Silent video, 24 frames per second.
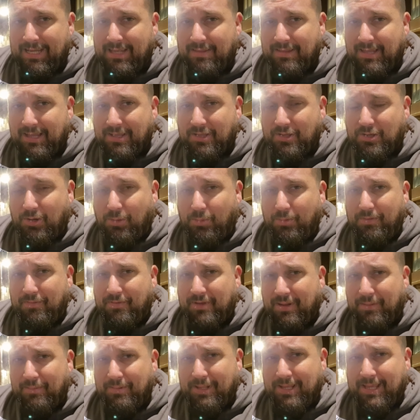Thank God we've
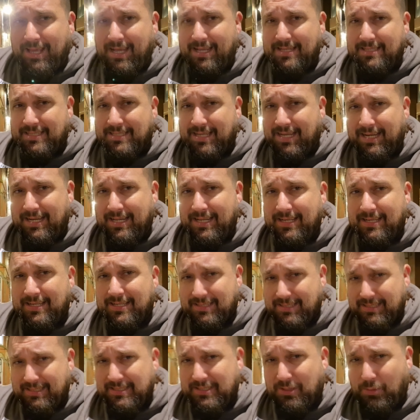come to the King's Head.
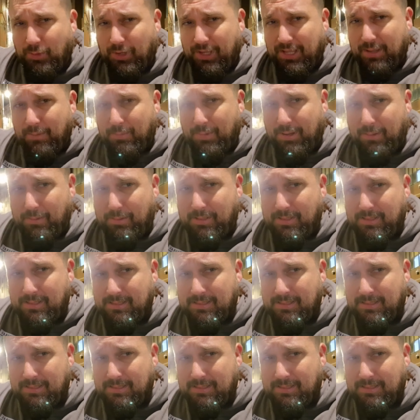This is a wicked pub.